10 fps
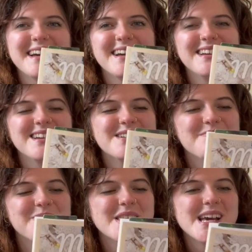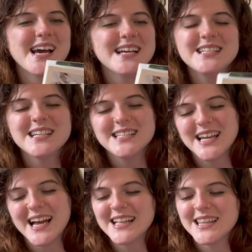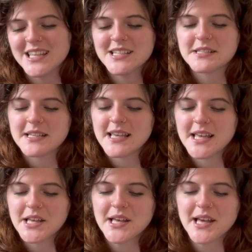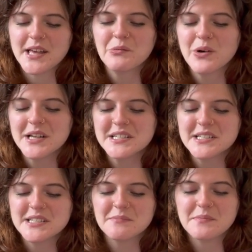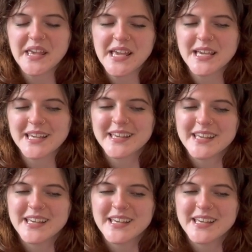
I just had this, I wanted to make